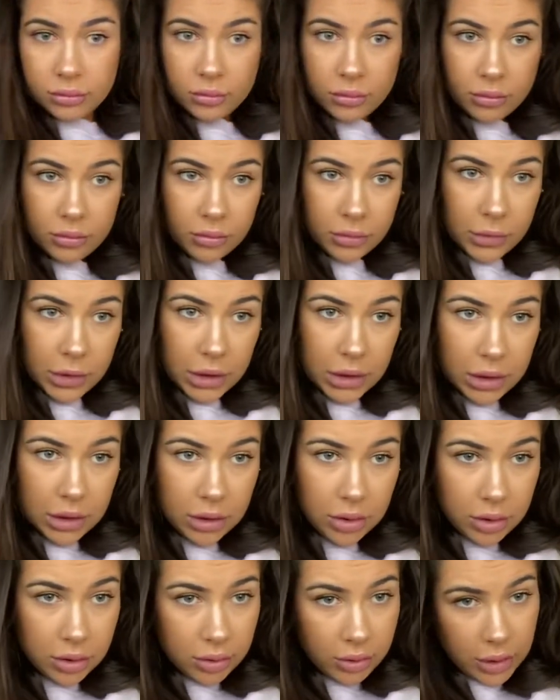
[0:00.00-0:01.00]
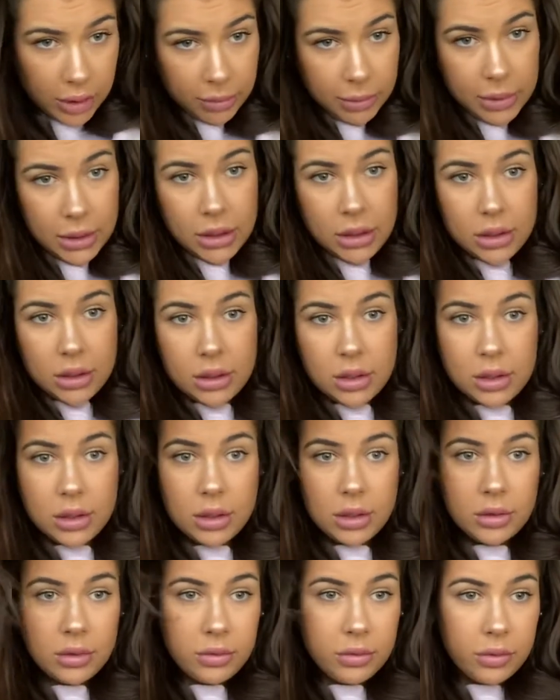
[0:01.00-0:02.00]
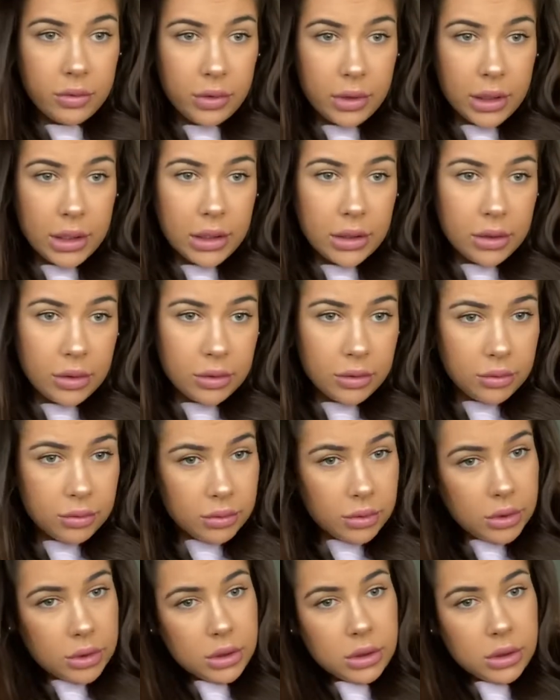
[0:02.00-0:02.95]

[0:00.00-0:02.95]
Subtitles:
And then I wrap it around.